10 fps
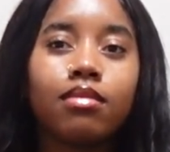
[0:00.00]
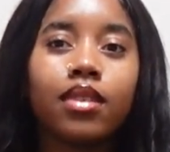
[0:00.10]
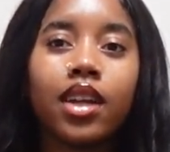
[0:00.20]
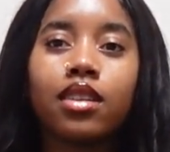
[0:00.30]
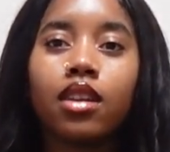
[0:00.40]

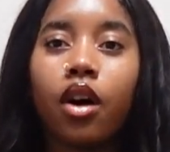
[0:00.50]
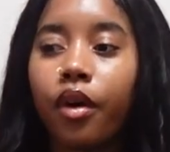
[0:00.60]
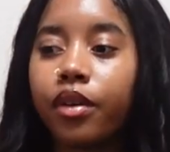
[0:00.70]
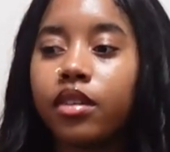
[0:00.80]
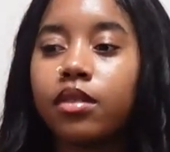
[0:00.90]
the
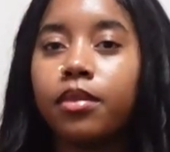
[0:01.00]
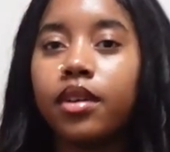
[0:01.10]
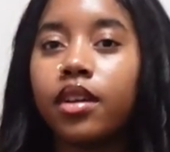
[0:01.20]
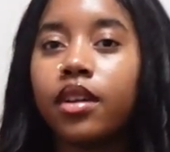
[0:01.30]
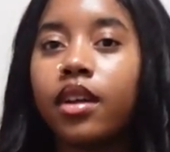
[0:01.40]
oldest,
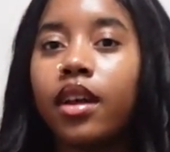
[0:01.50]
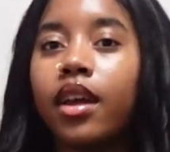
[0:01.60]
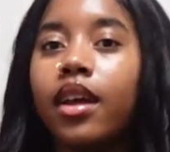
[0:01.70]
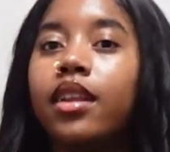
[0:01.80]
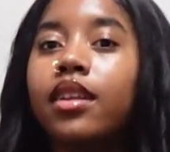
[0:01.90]
but
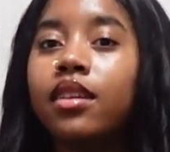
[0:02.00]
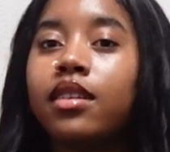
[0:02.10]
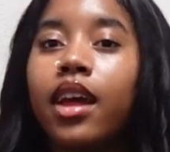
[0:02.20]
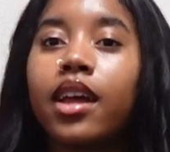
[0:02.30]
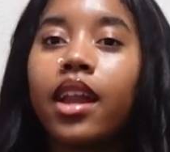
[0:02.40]
in this
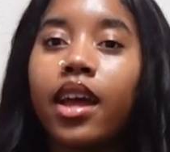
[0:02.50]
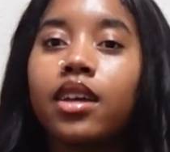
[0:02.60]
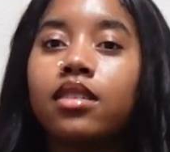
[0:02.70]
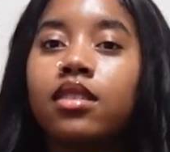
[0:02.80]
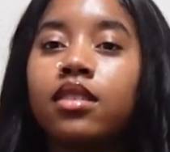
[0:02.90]
day and
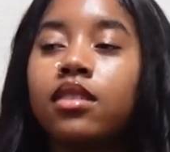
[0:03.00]
age,